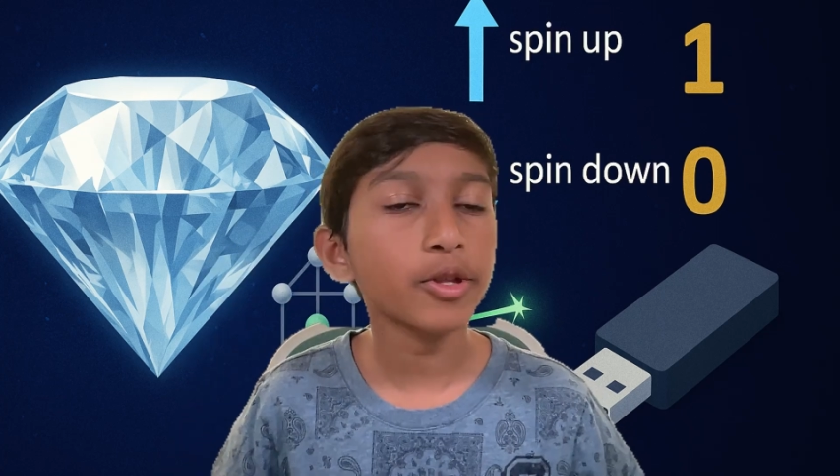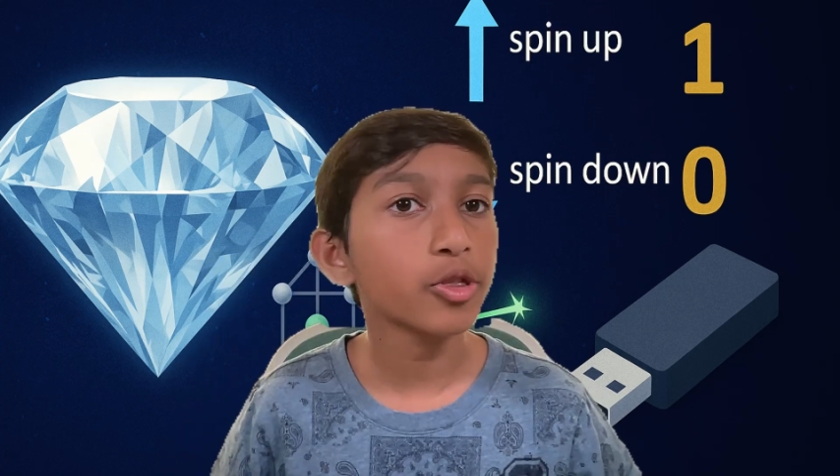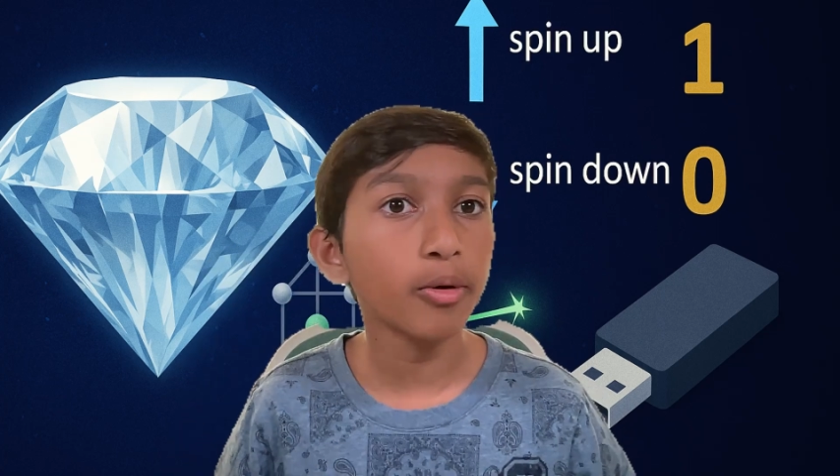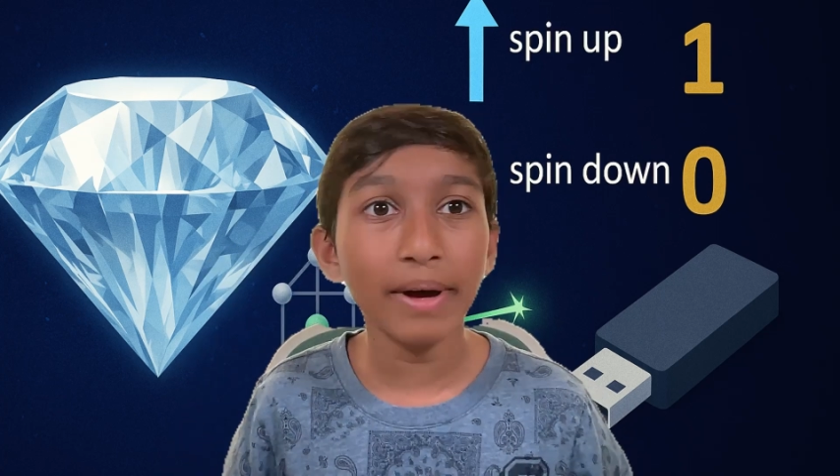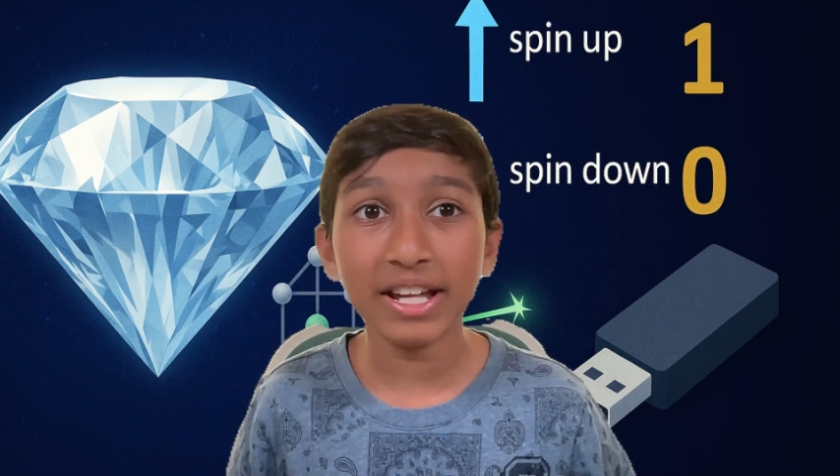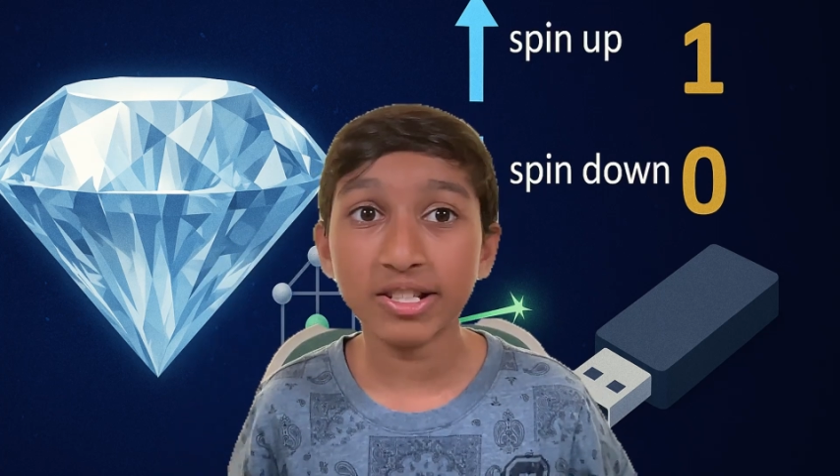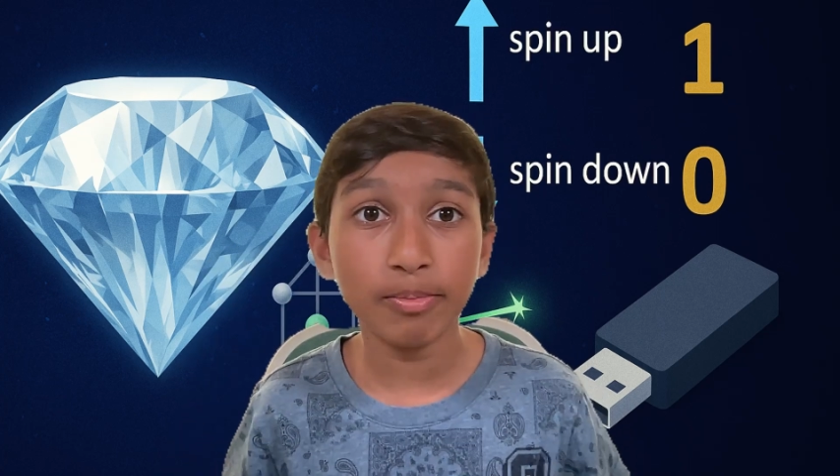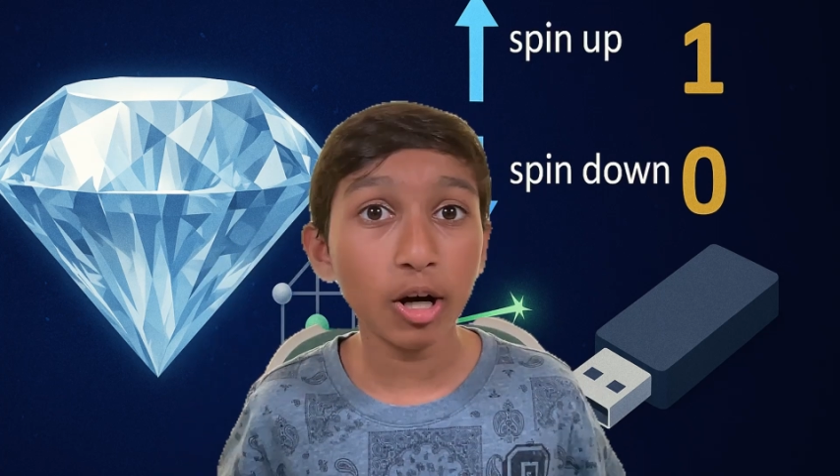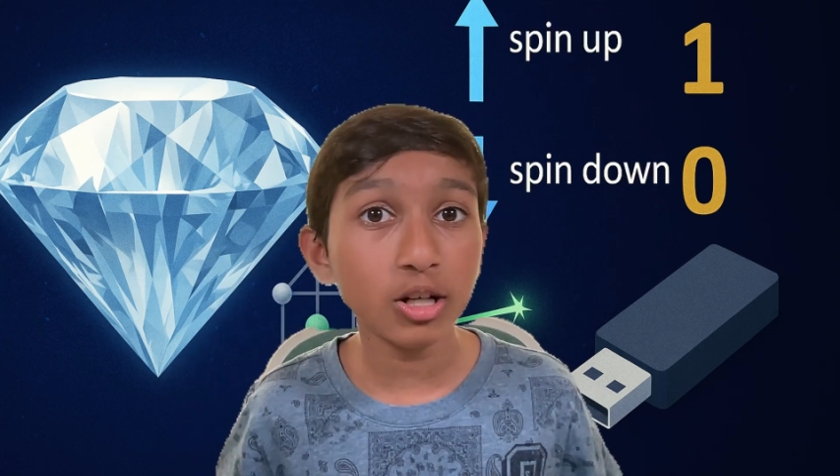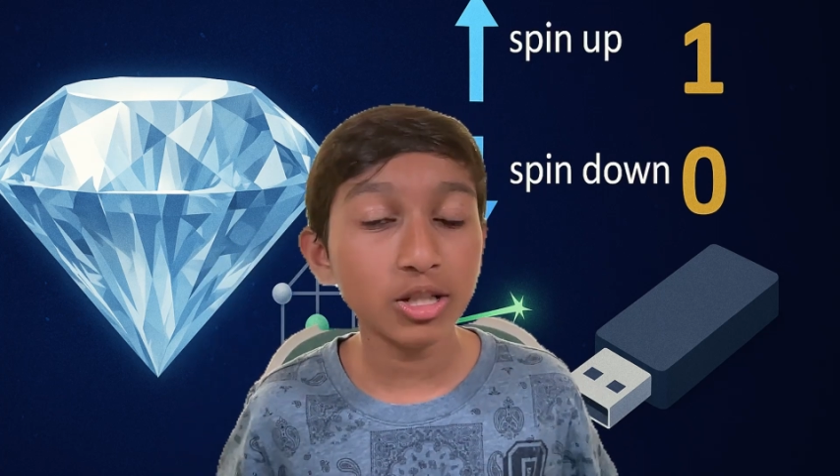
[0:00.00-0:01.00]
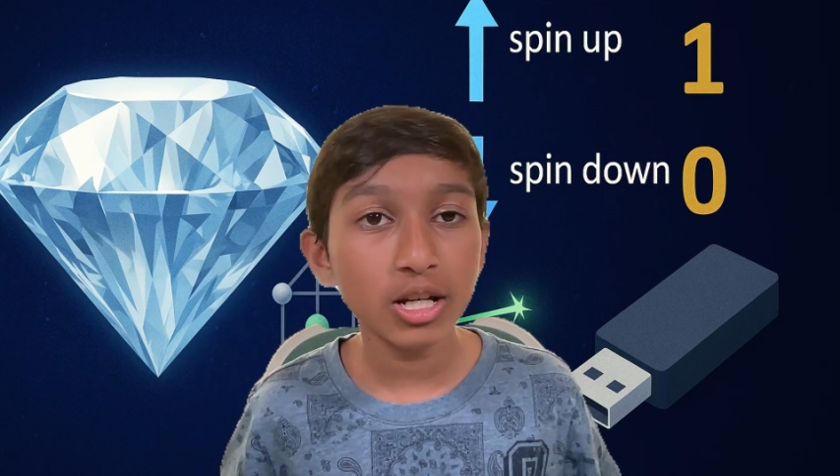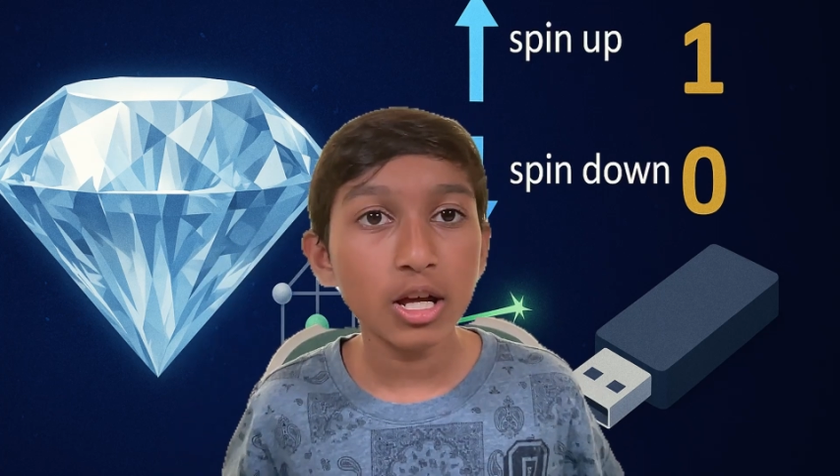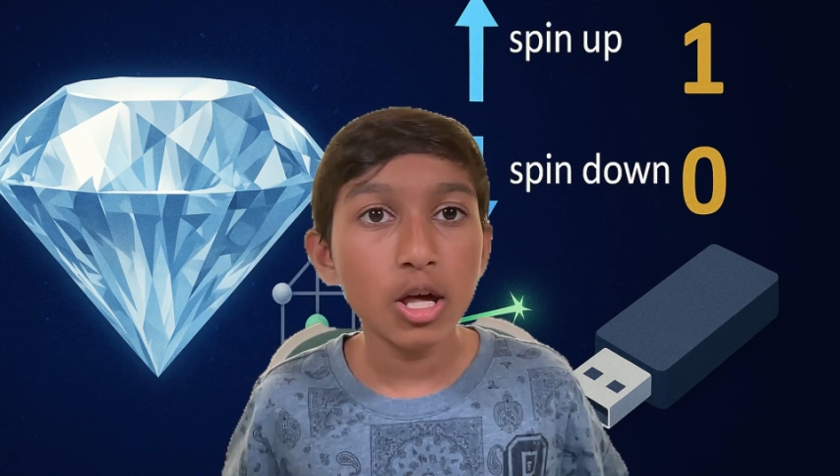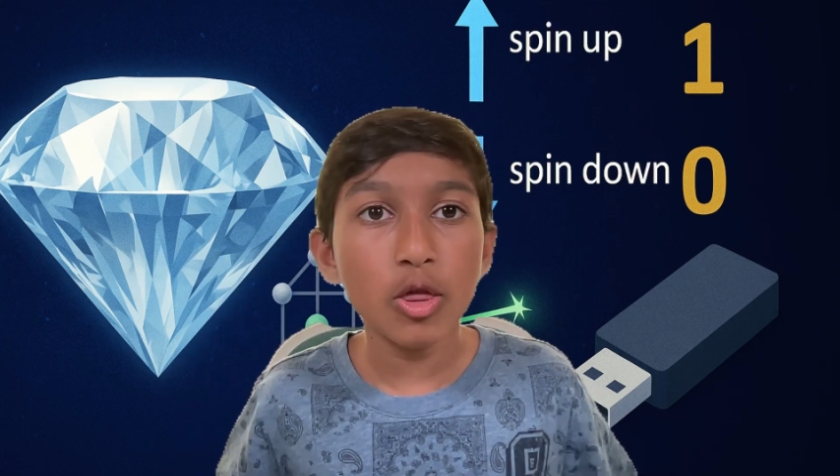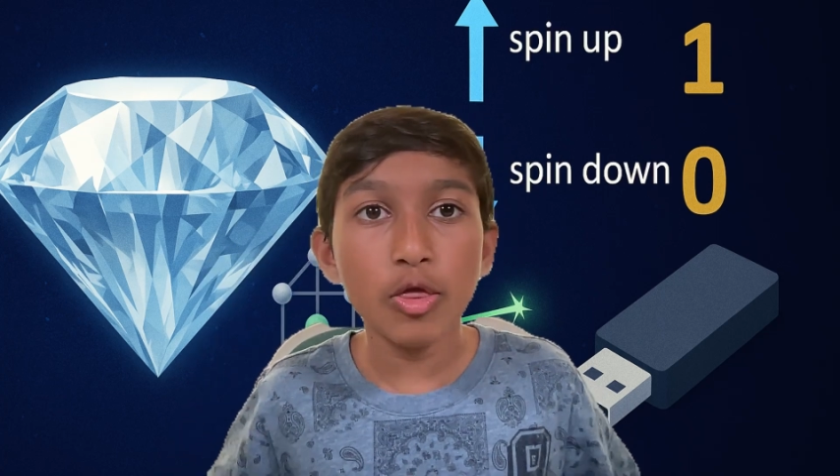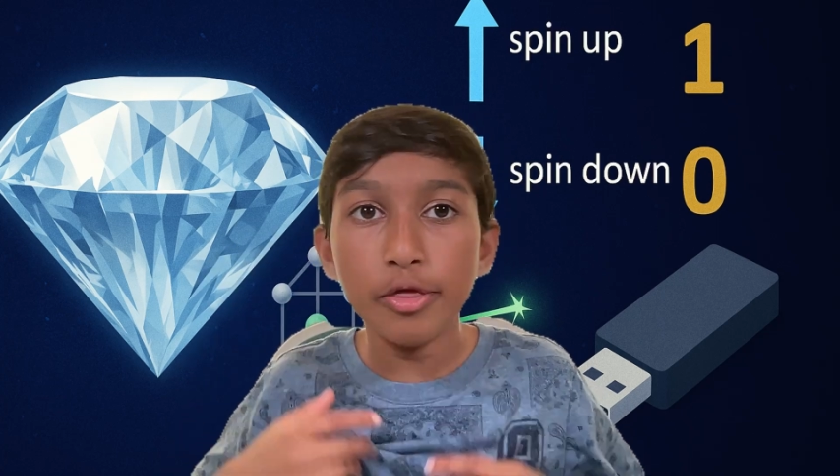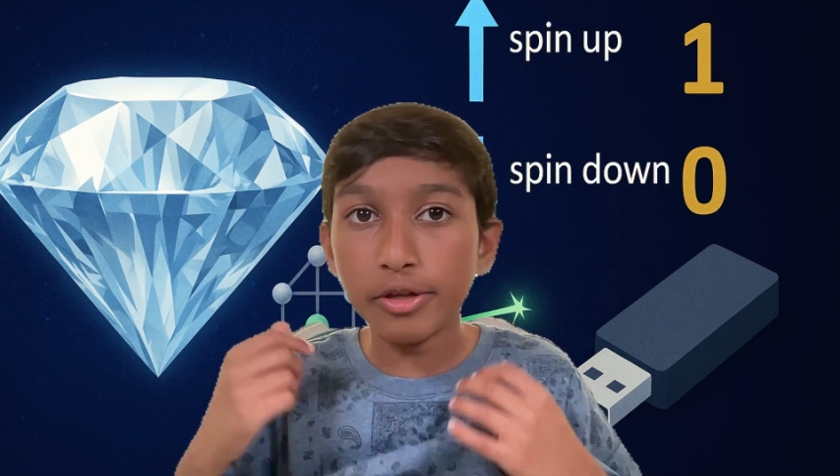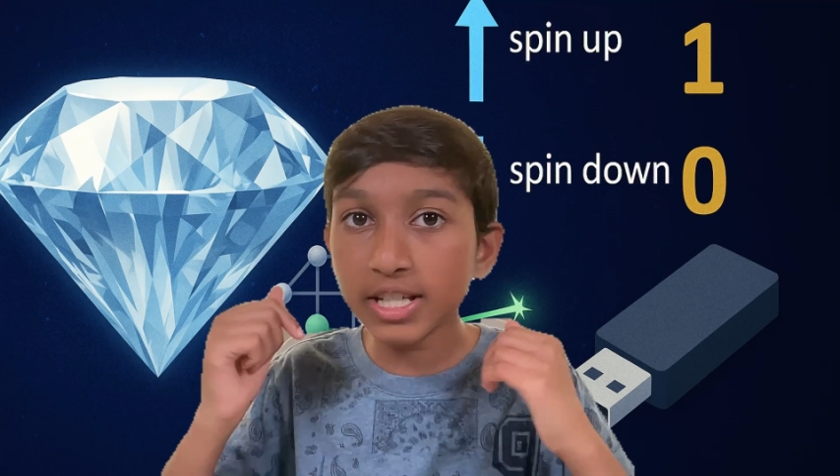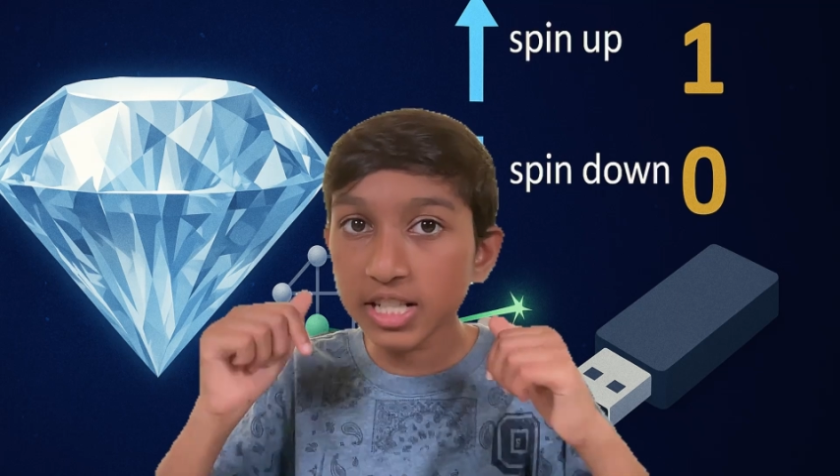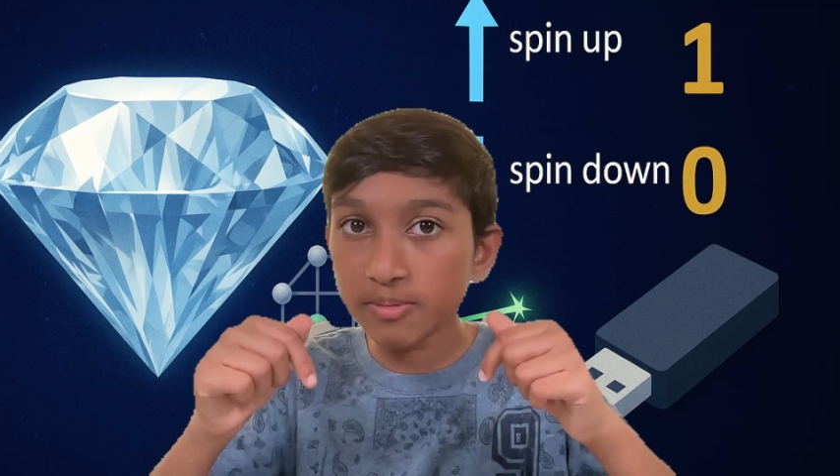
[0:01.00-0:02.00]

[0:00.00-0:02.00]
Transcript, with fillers: The best part? These